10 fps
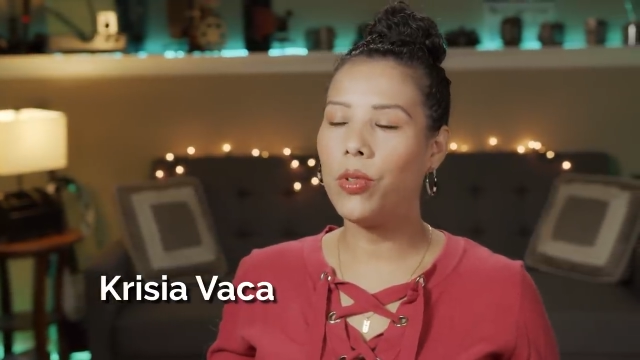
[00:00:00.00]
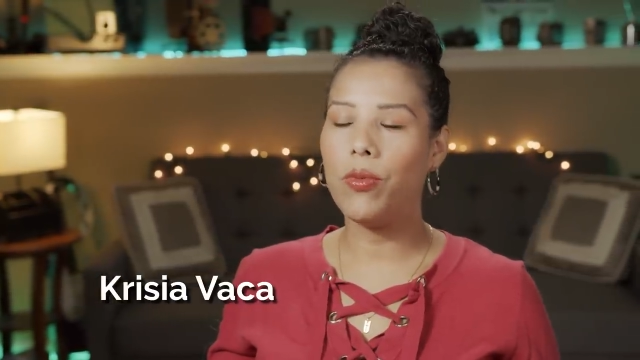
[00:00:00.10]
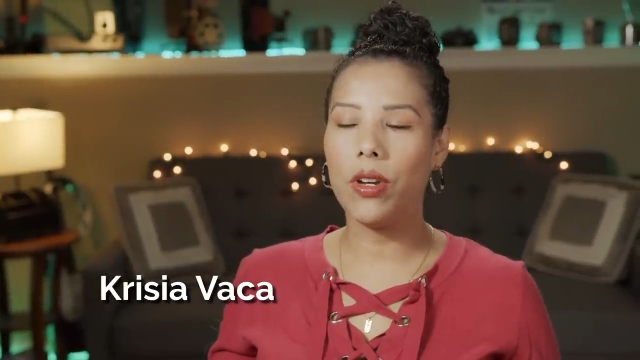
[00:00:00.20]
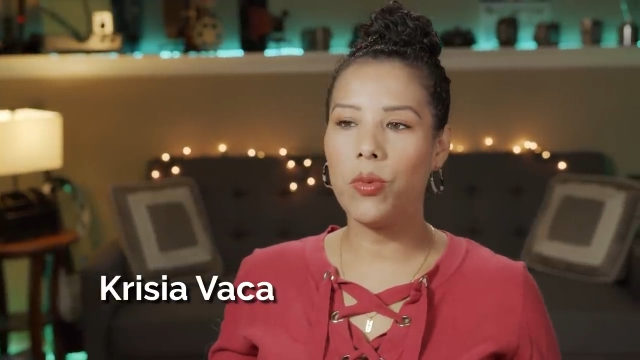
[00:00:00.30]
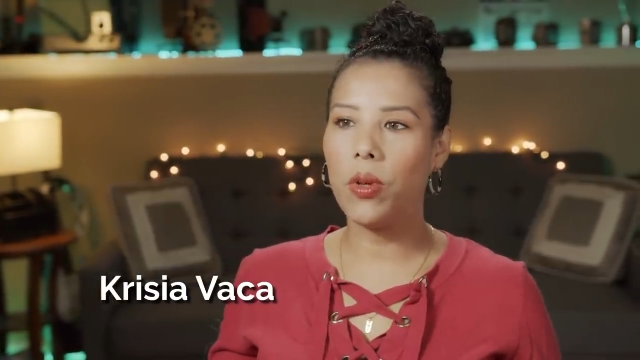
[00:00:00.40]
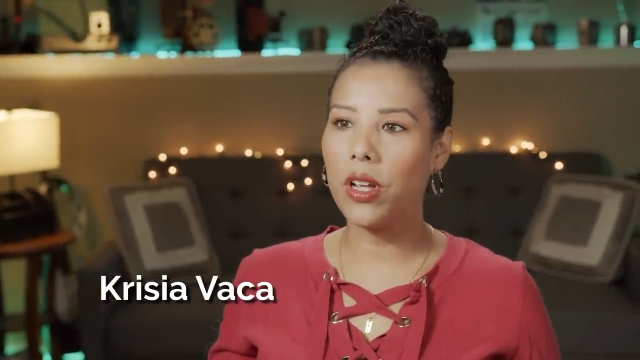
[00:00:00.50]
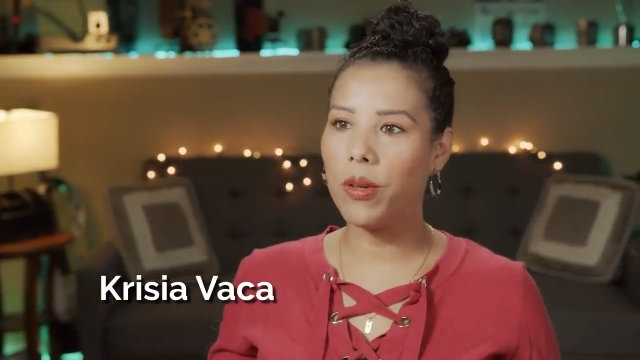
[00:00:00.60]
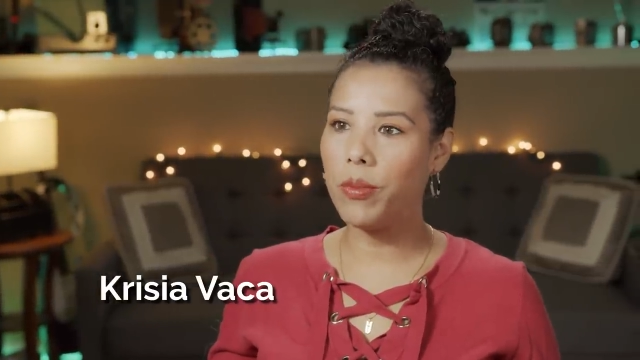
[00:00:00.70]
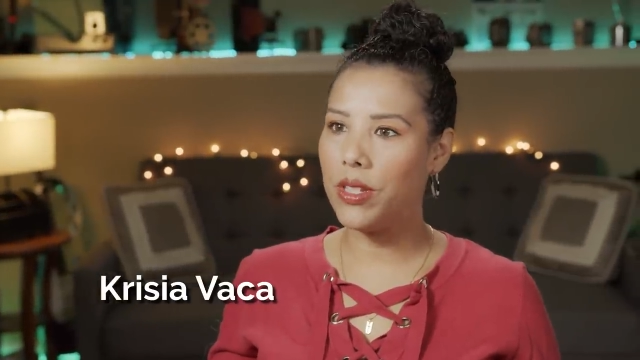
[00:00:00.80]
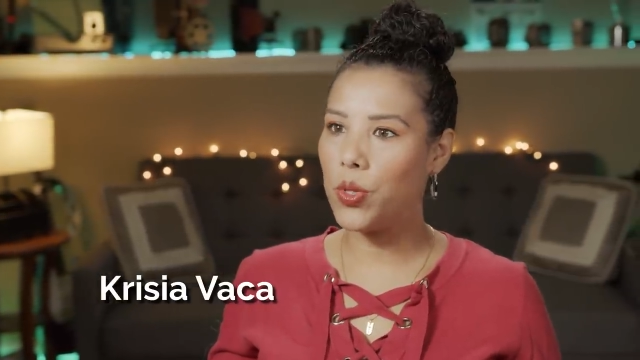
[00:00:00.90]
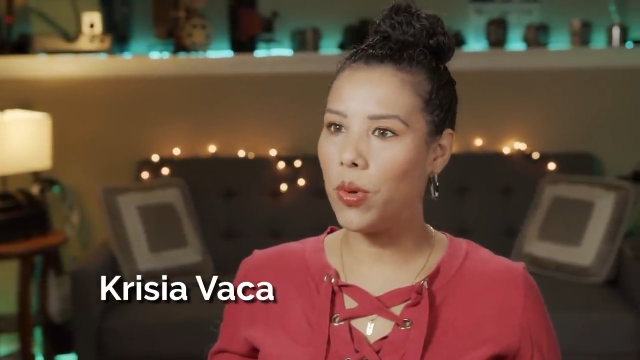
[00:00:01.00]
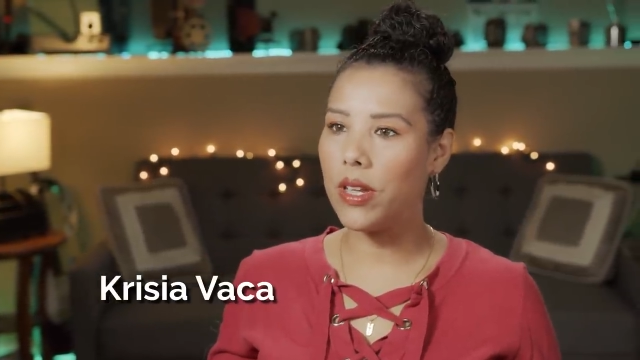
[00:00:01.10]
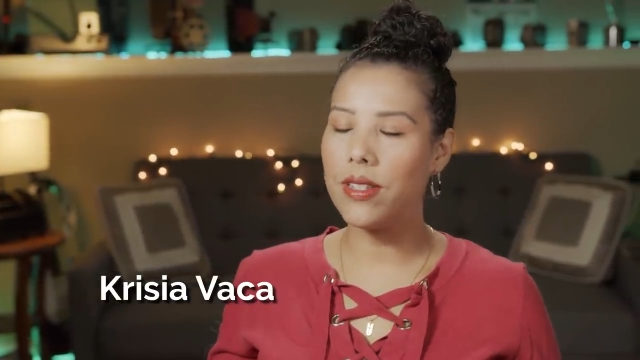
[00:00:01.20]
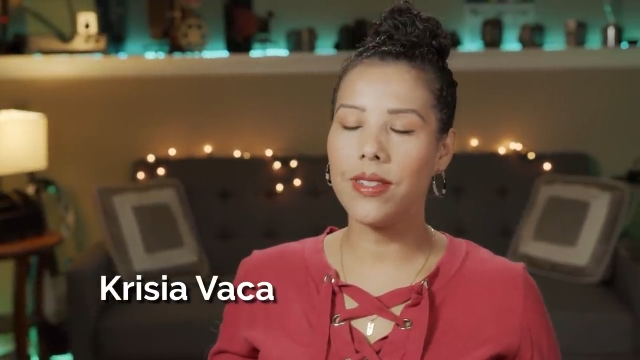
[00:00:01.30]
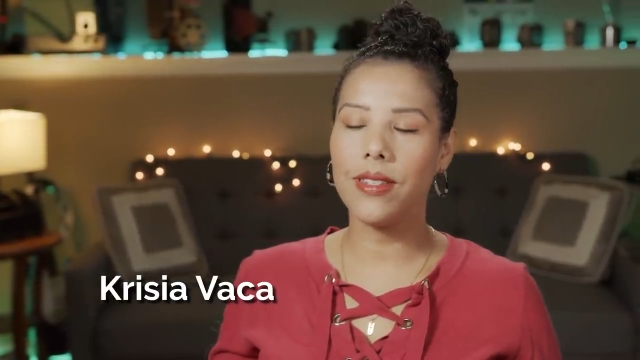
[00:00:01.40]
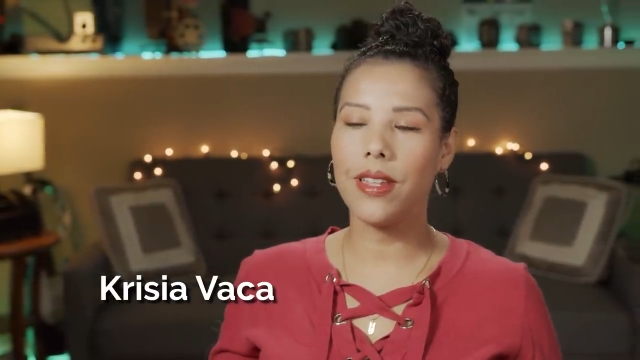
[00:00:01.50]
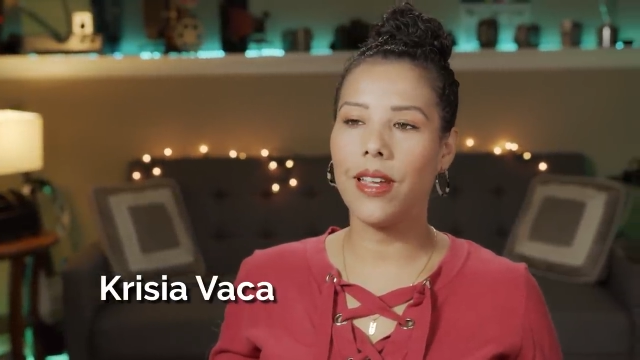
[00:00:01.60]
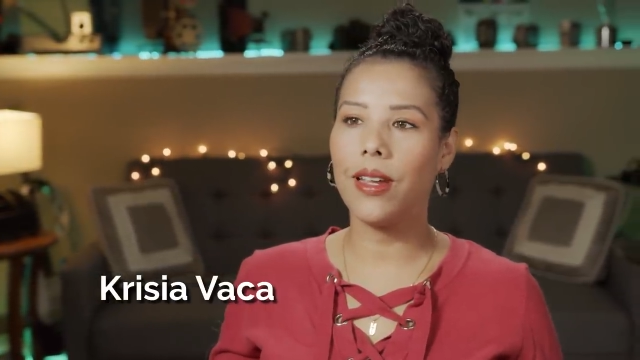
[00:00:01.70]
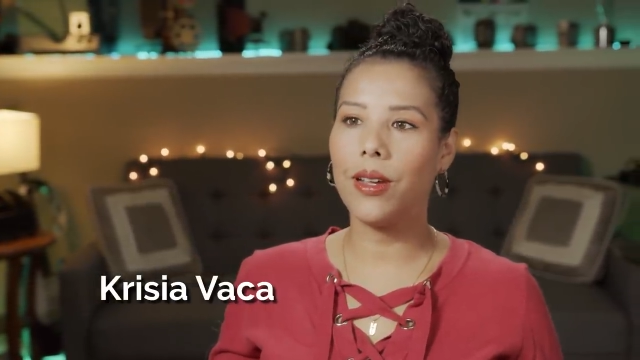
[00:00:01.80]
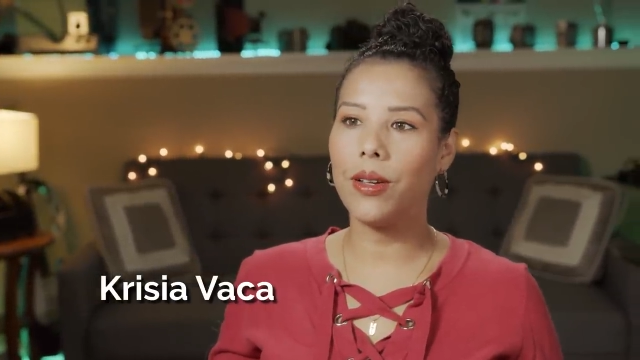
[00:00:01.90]
was very welcoming to us
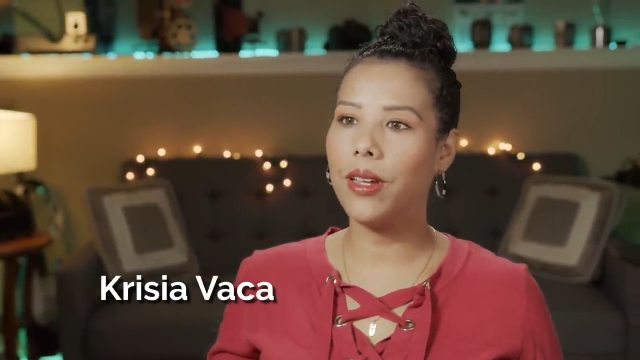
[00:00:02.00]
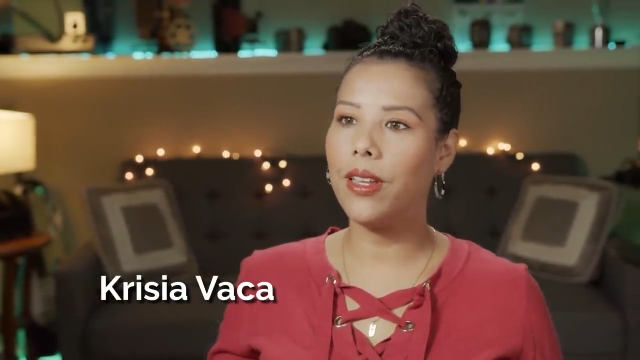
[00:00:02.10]
uh,